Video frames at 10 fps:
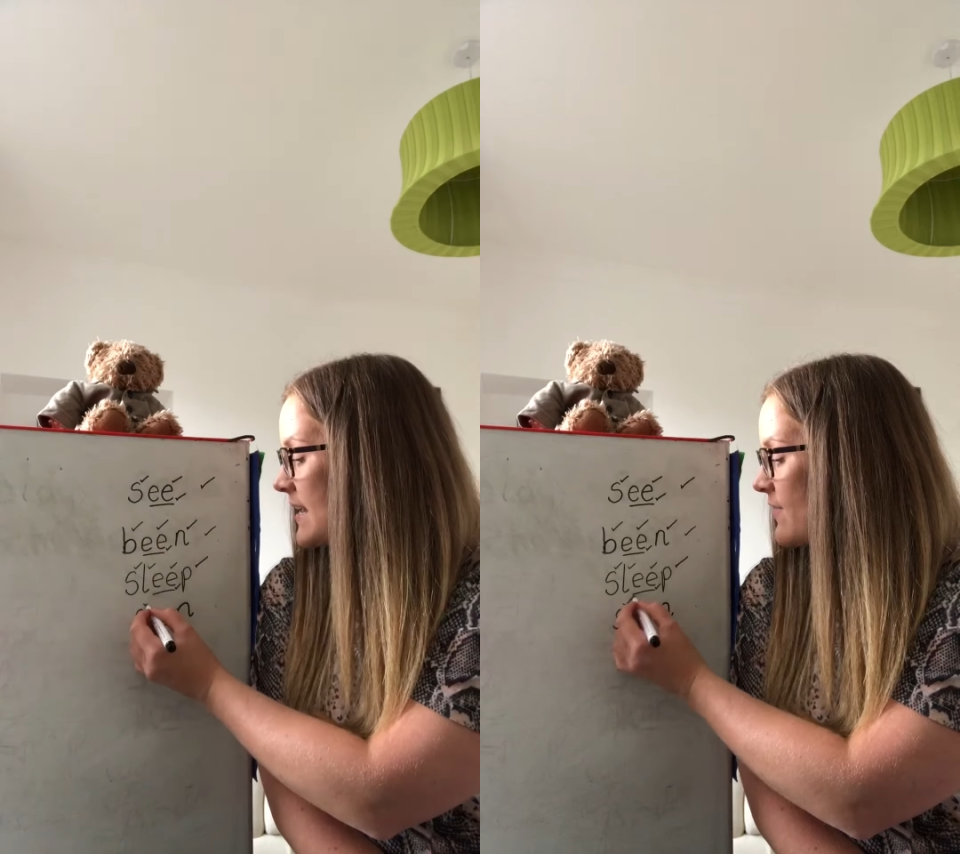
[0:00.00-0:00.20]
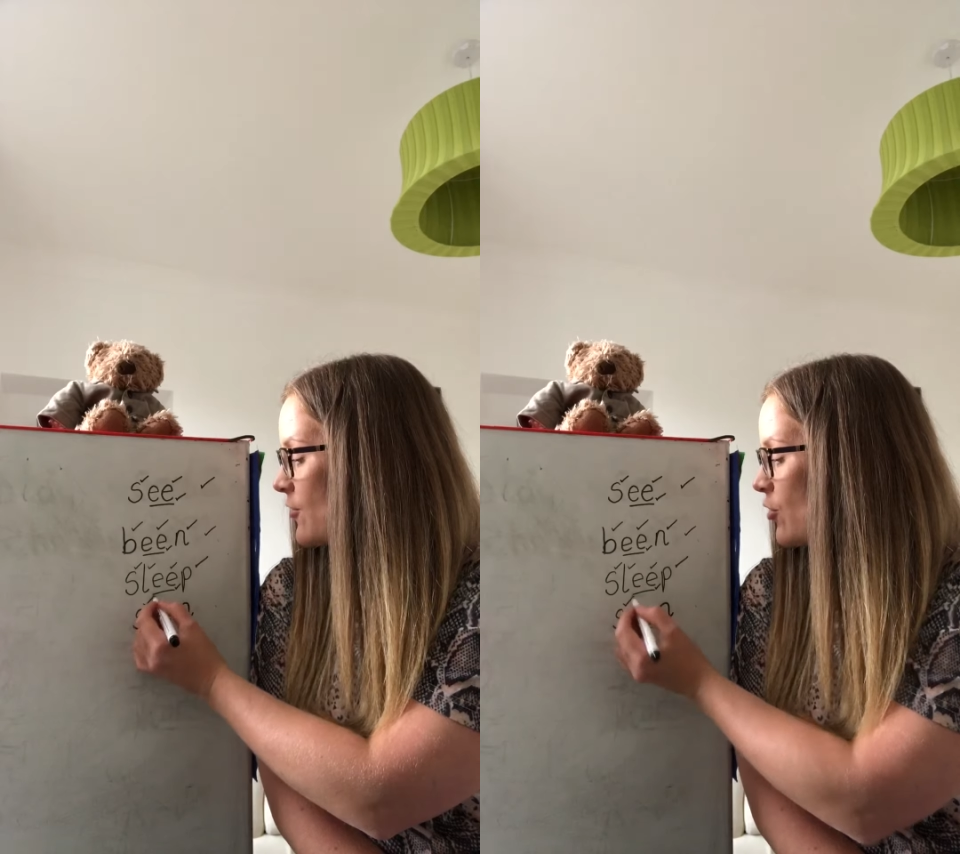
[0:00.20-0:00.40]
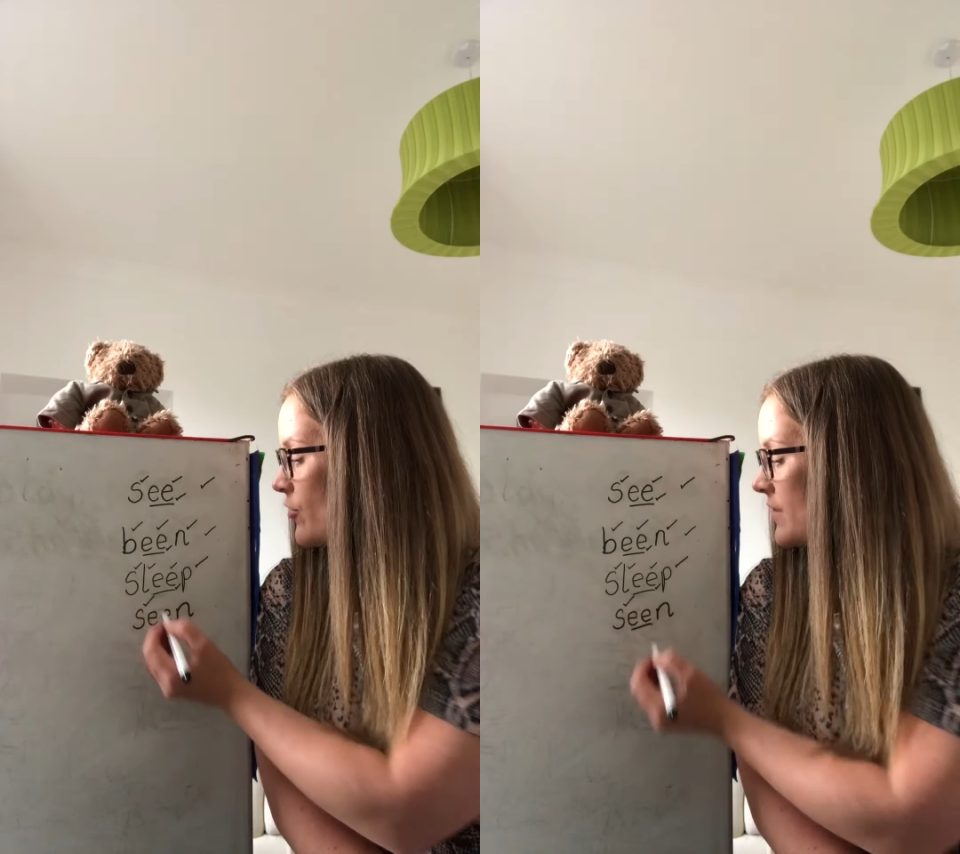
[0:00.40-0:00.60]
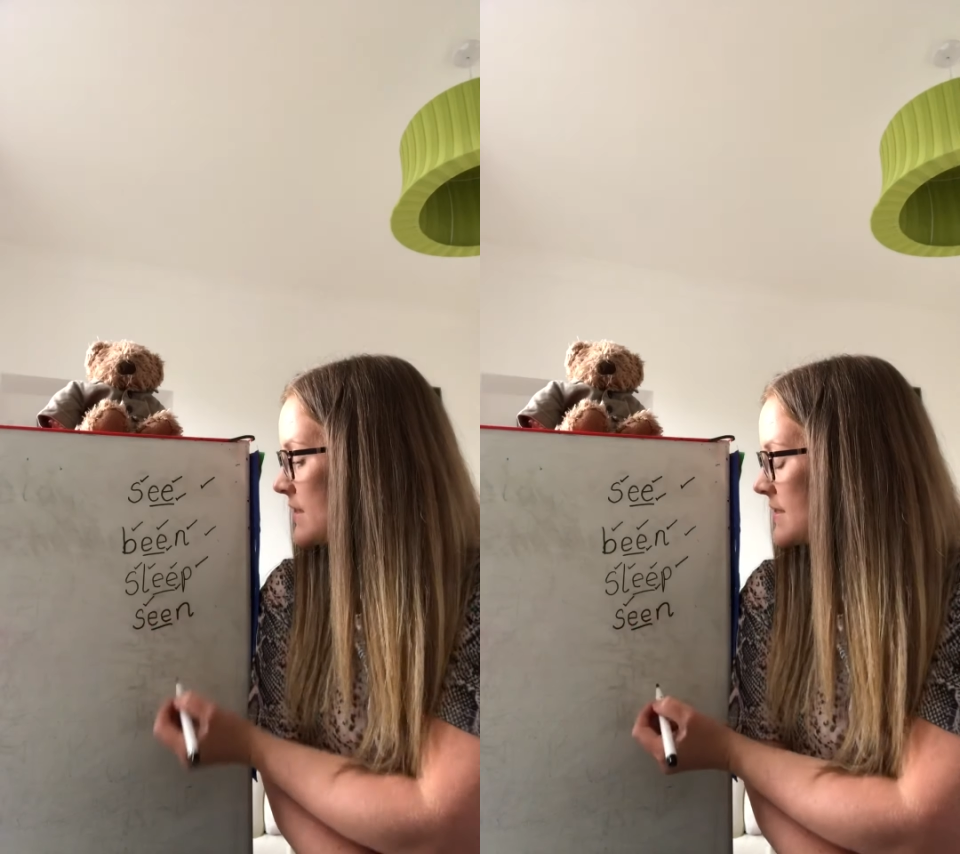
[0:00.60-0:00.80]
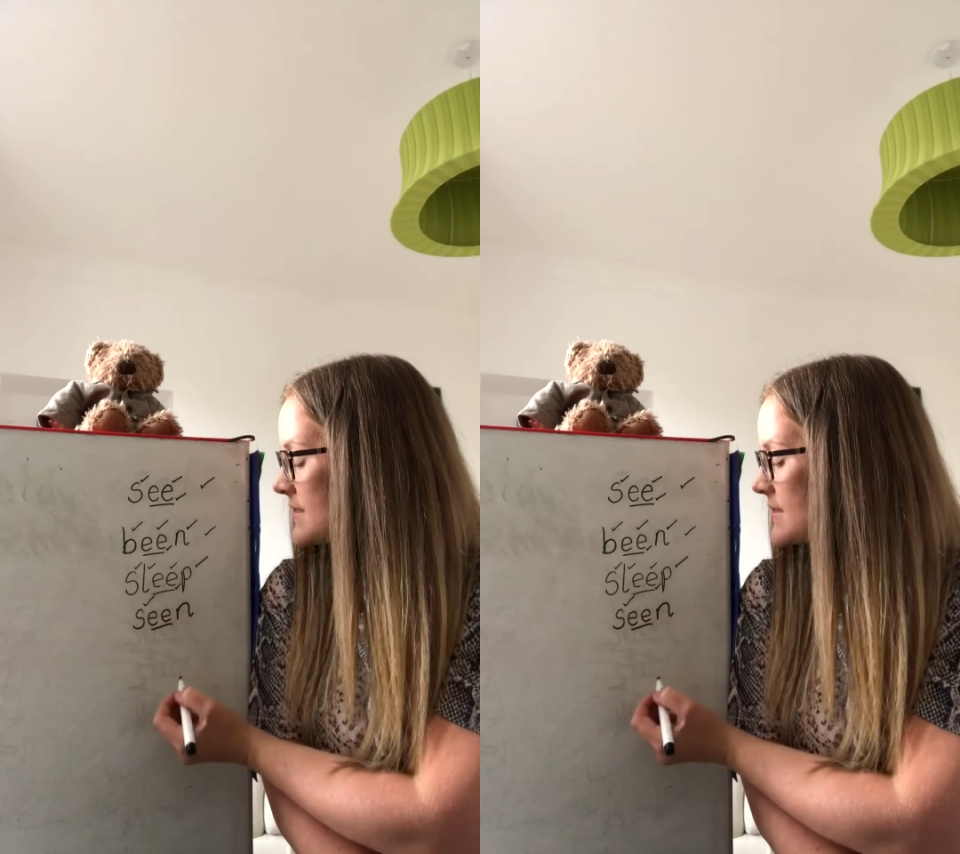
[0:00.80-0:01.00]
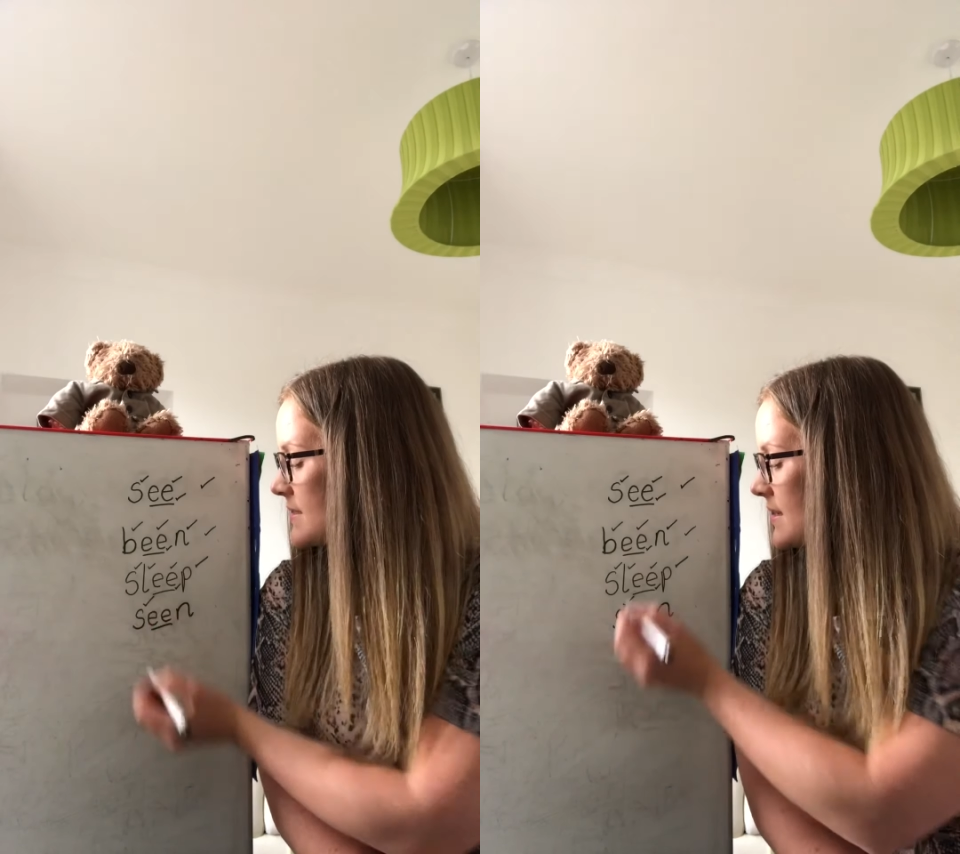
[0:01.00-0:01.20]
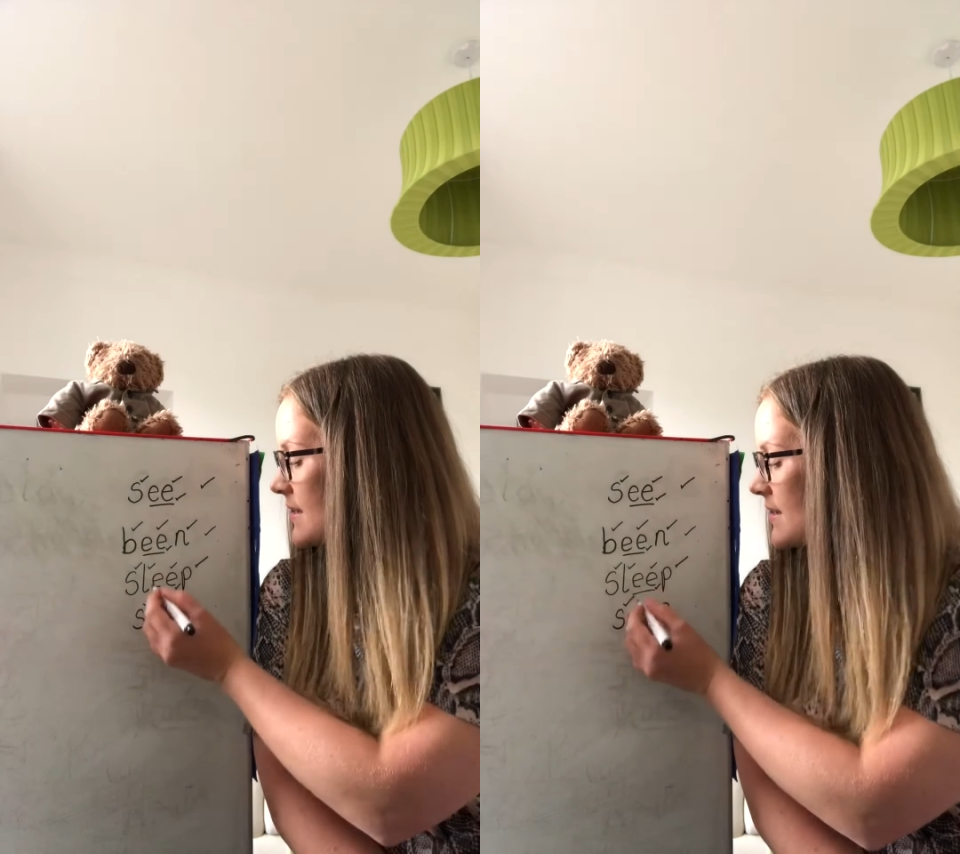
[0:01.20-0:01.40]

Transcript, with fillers: if you got this,